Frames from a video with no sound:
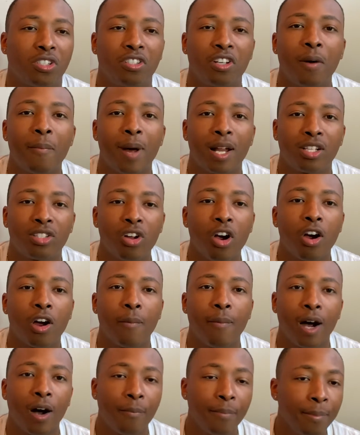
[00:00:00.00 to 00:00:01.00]
I'm about to talk
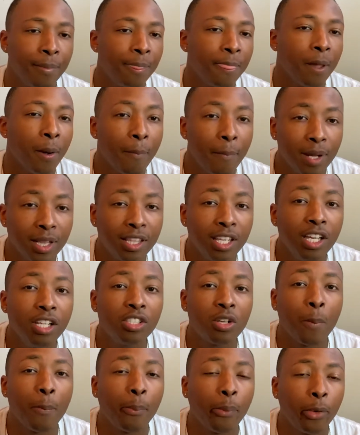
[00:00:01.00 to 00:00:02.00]
about. But these
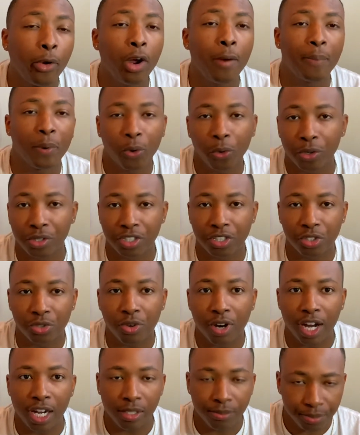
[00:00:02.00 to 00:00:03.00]
are prep courses,
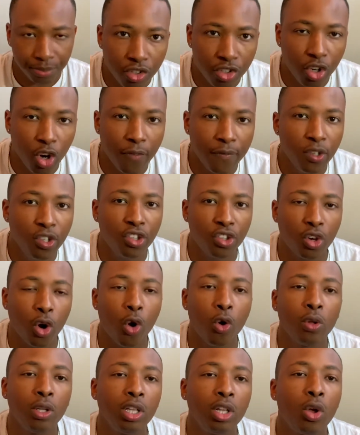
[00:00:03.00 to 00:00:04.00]
right? So if you
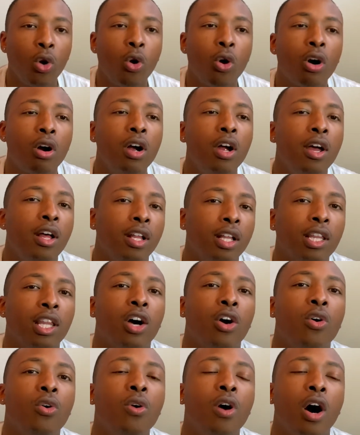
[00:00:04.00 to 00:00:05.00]
score
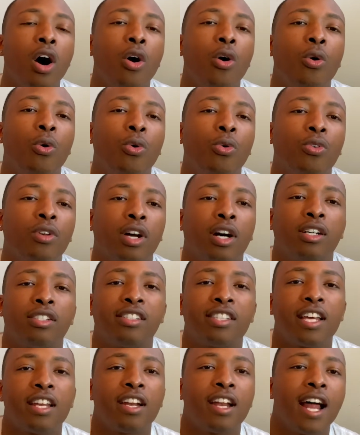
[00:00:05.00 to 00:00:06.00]
low on a
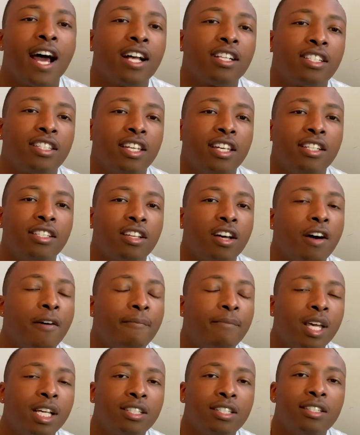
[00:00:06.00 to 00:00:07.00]
standardized test,
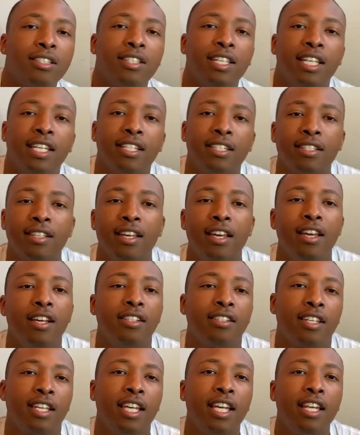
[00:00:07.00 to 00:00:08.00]
admission test
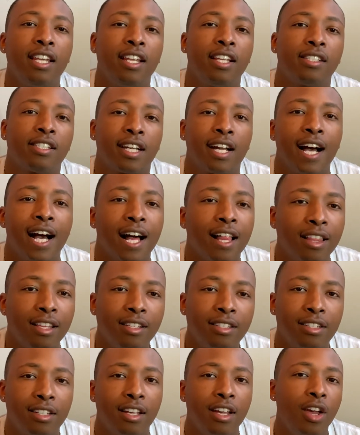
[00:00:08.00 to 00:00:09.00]
to get into
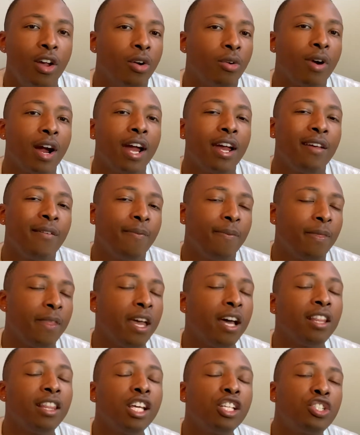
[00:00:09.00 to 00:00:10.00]
college, right?
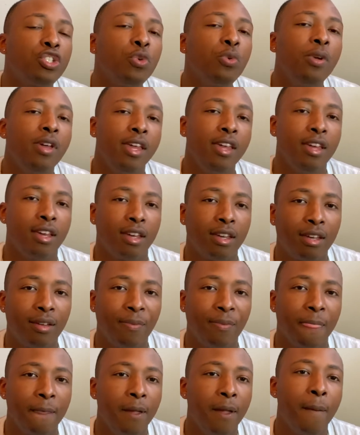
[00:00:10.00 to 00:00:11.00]
They'll let you in,
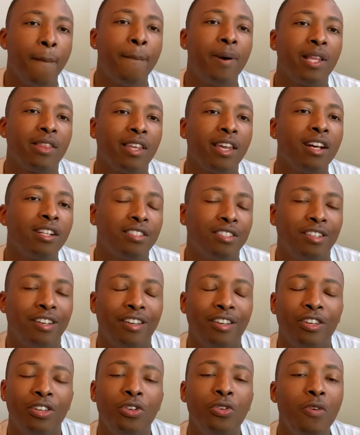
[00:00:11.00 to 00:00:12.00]
but they'll tell
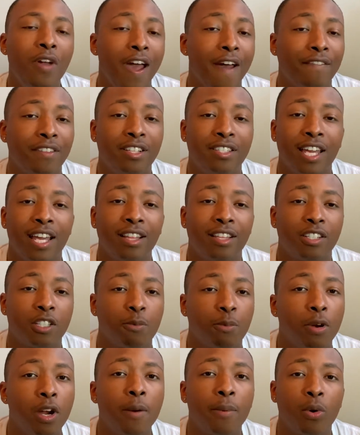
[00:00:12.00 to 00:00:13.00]
you have to take this
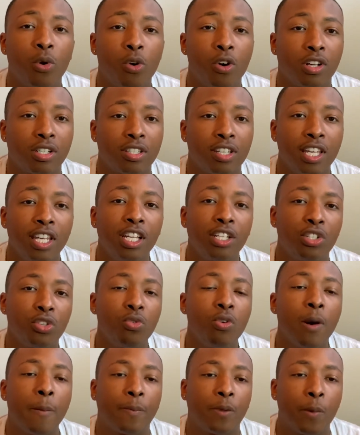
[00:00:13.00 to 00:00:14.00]
prep course to get
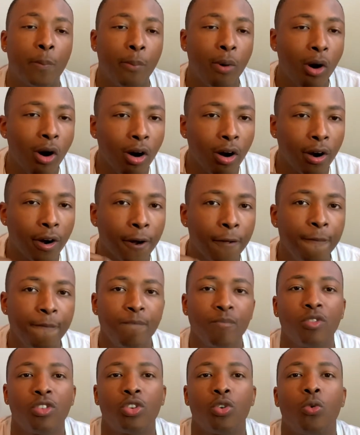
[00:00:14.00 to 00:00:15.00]
you up to par
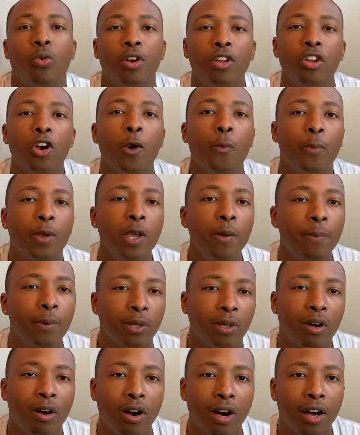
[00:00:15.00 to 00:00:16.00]
to where your
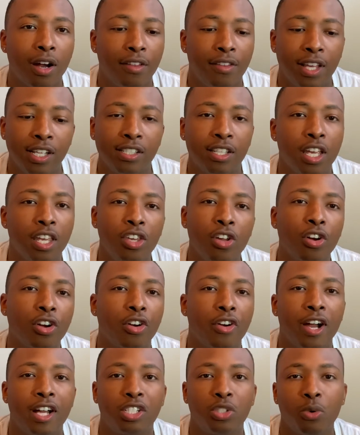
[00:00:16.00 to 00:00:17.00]
people are that's in your
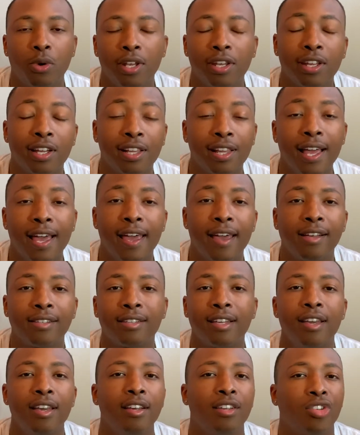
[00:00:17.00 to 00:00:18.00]
graduating
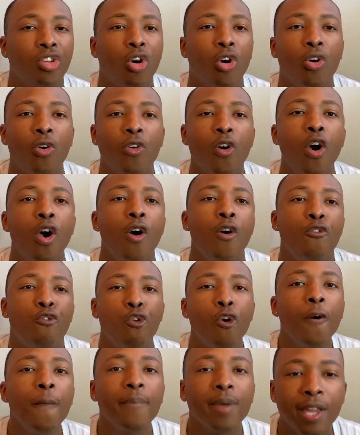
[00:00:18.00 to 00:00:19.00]
class. So
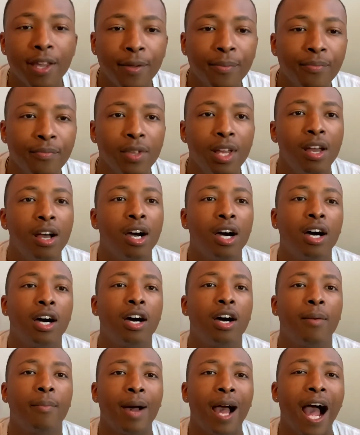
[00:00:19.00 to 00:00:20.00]
for me,
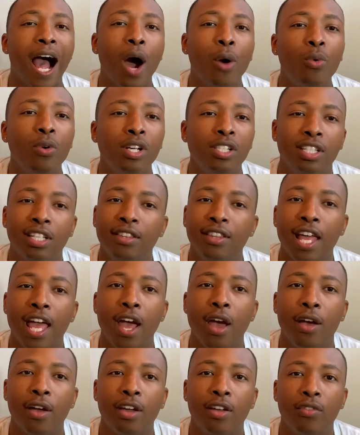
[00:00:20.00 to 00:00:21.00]
I wasn't
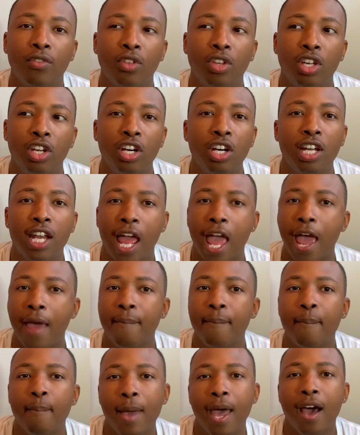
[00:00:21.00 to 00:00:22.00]
that good at
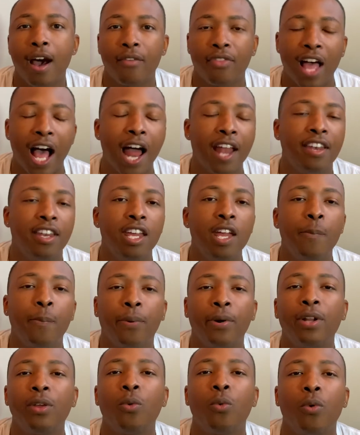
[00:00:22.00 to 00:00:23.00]
math. I did
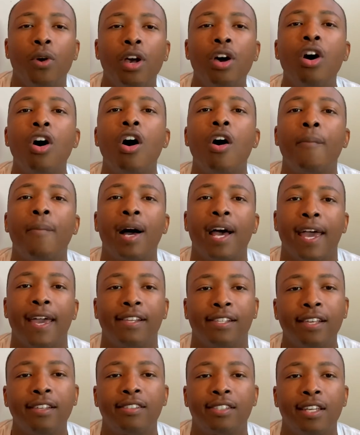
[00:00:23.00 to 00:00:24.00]
pretty well on my
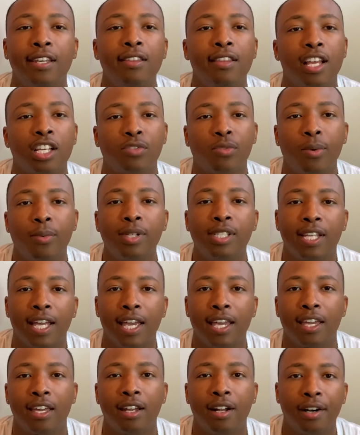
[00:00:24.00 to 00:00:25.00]
ACT. That's what we
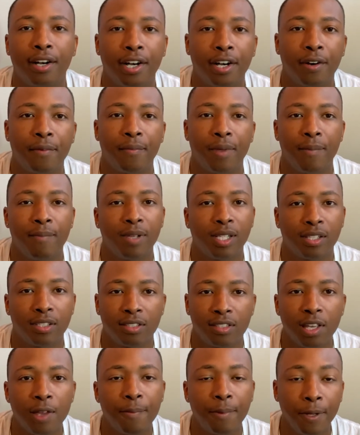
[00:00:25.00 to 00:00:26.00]
take in
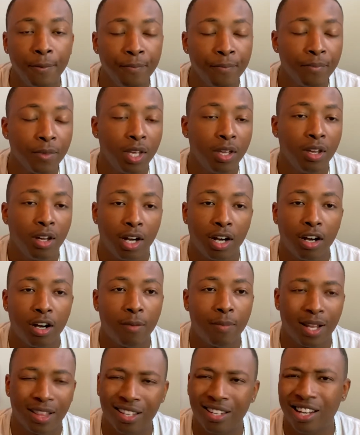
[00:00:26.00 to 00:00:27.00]
Mississippi.
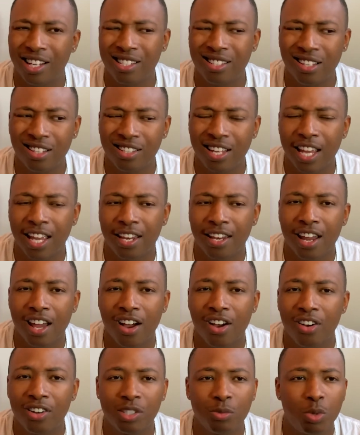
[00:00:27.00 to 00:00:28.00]
I think they still take it
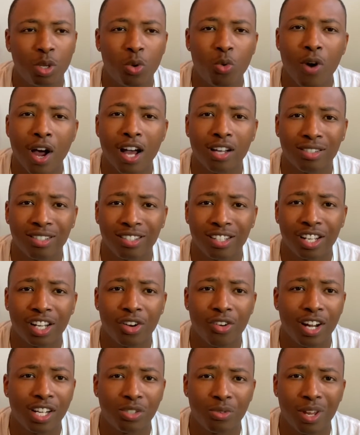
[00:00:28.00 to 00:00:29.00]
now. It's been a while since I
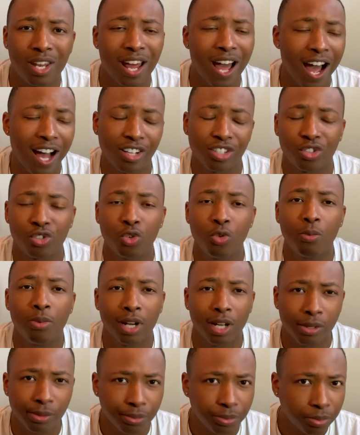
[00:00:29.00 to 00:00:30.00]
graduated high school,
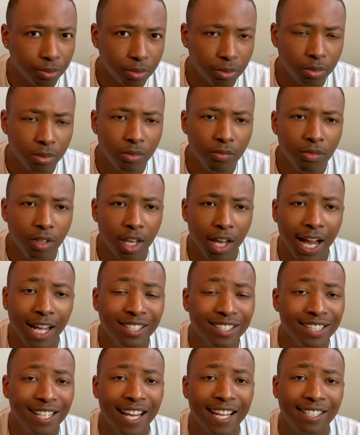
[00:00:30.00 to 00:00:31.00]
but I
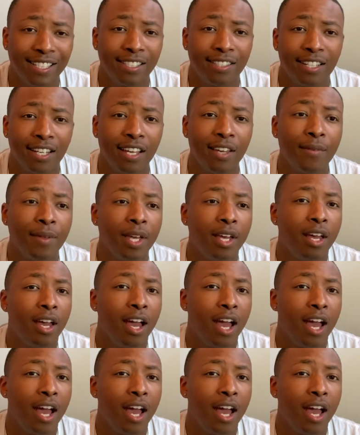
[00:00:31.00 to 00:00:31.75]
took the ACT.